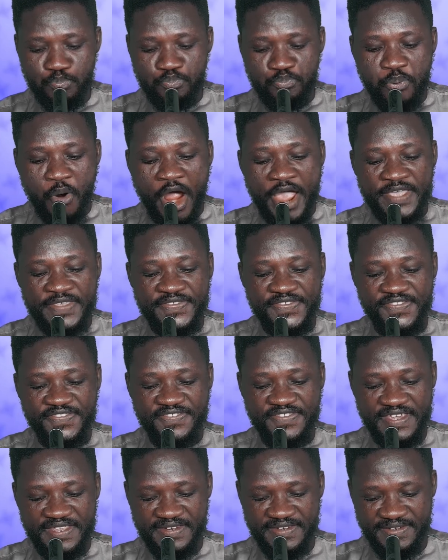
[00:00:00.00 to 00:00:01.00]

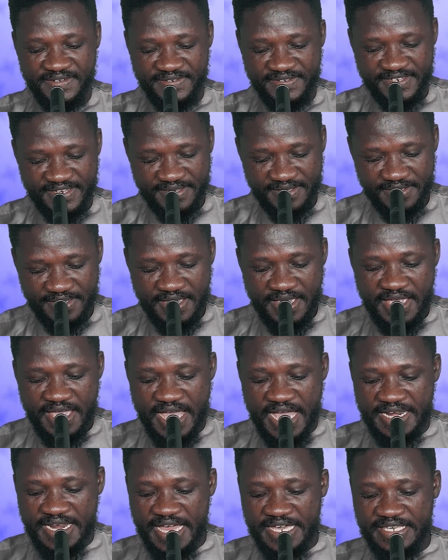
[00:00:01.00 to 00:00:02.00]
poison,
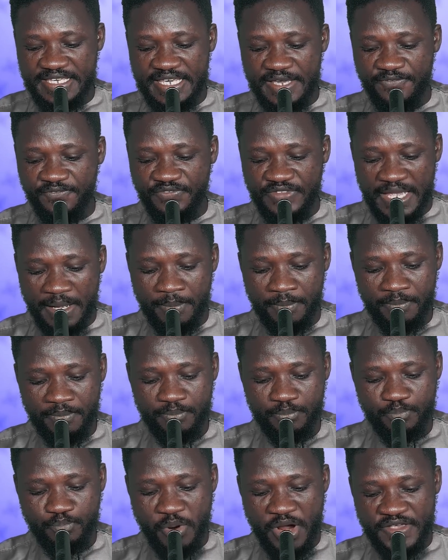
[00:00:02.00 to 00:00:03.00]
and I give them
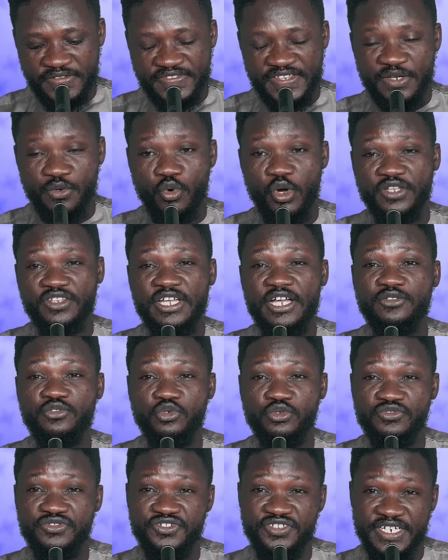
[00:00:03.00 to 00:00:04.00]
poison water to
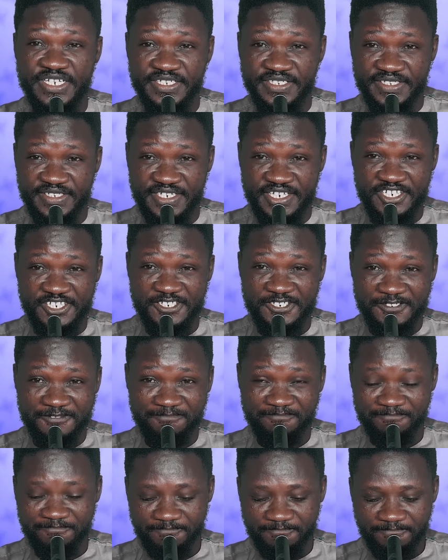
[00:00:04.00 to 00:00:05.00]
drink.
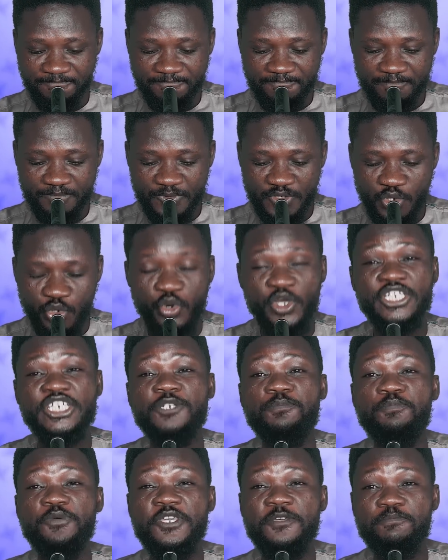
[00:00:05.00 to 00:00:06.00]

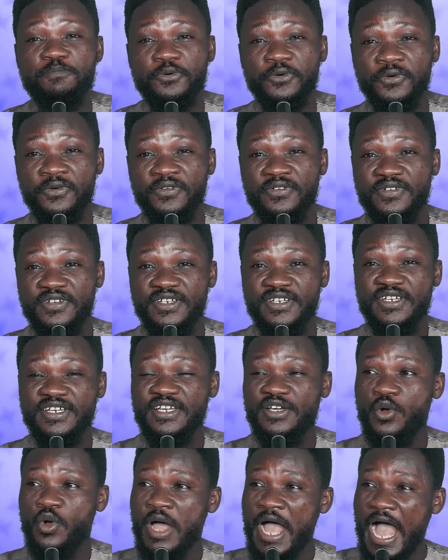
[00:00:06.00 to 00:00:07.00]
Which people?
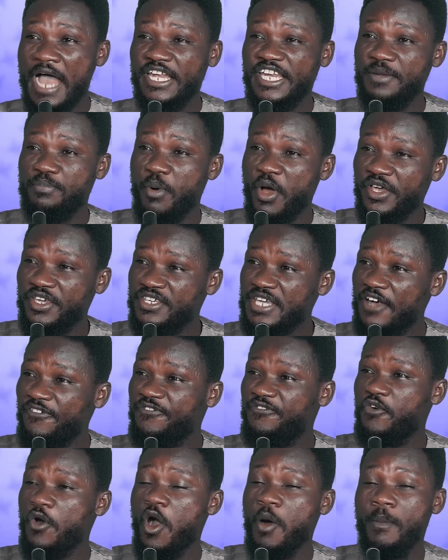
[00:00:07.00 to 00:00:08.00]
Ade bon ye
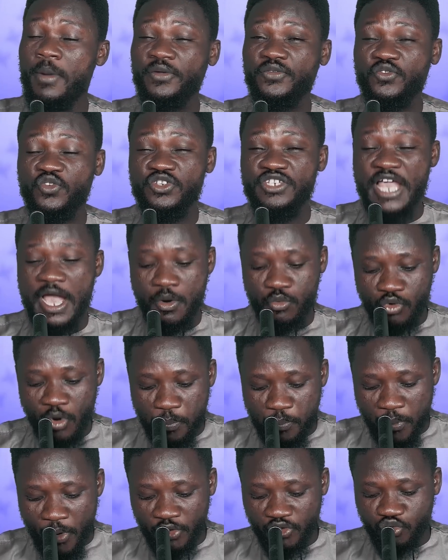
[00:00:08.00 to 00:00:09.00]
fo omo tu nyanko
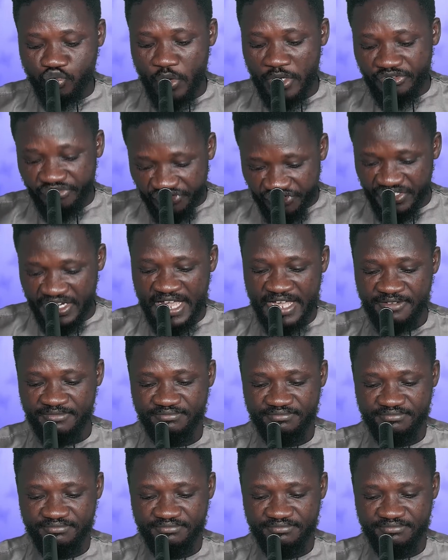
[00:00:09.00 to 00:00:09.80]
ponso atua.